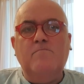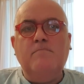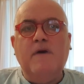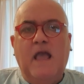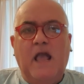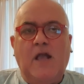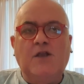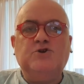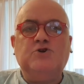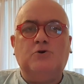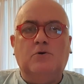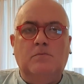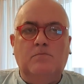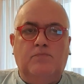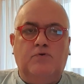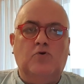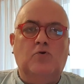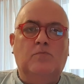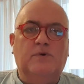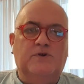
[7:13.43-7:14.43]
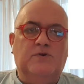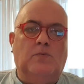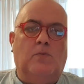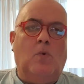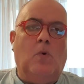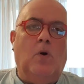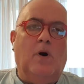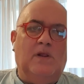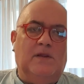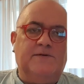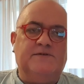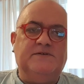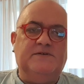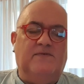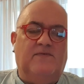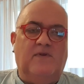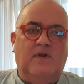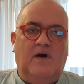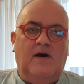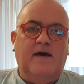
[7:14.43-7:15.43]
major improvement of quality
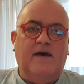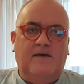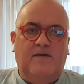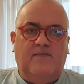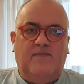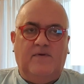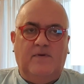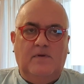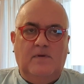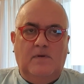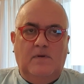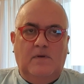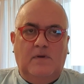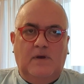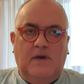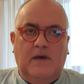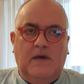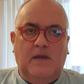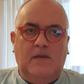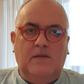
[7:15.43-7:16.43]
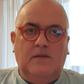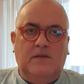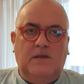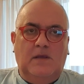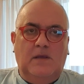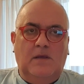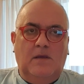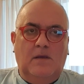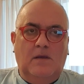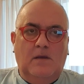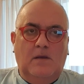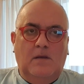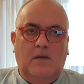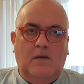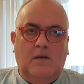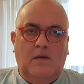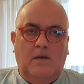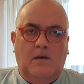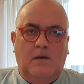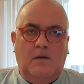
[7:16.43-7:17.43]
of life and the
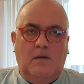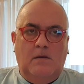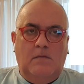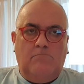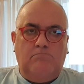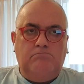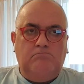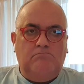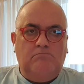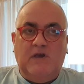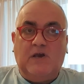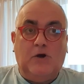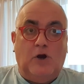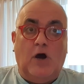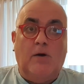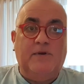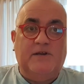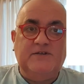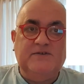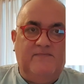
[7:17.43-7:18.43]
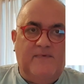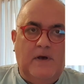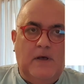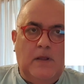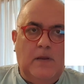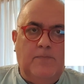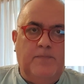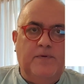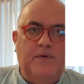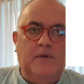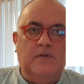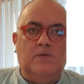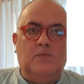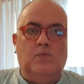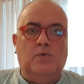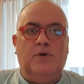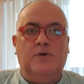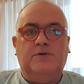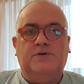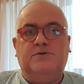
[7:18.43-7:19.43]
economic development,
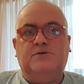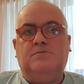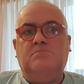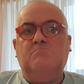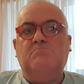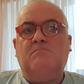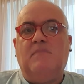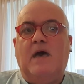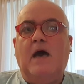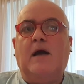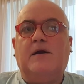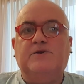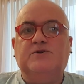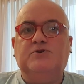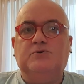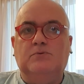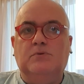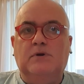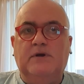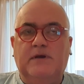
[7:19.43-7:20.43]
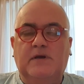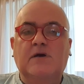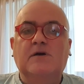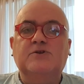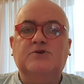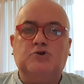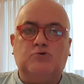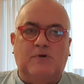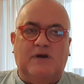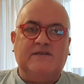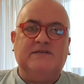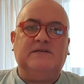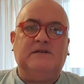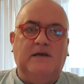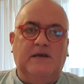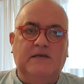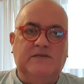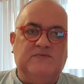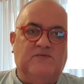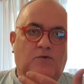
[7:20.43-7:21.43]
which actually
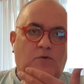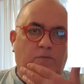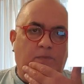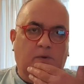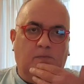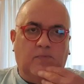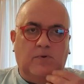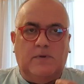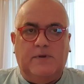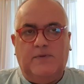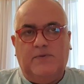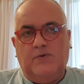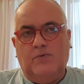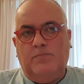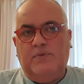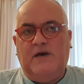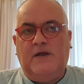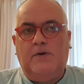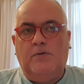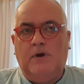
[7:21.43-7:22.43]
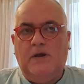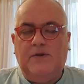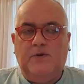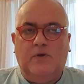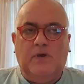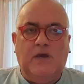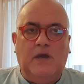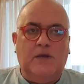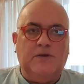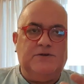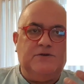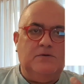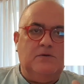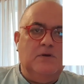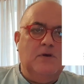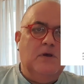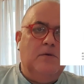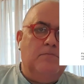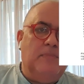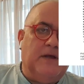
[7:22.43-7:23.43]
translates for people into better
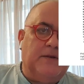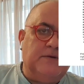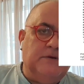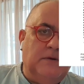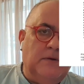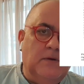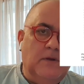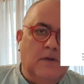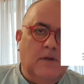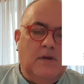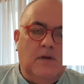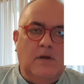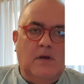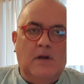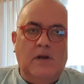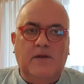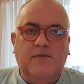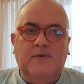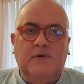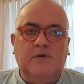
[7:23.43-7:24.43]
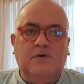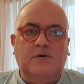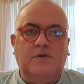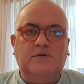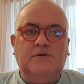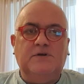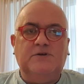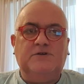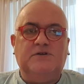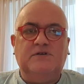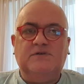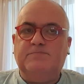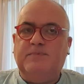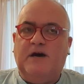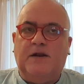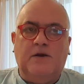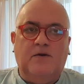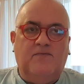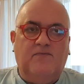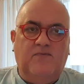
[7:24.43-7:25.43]
education, better living conditions,
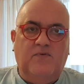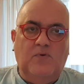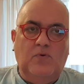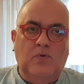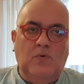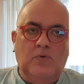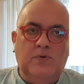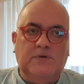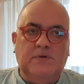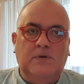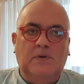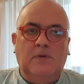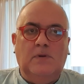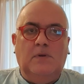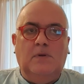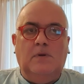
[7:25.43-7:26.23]
better food,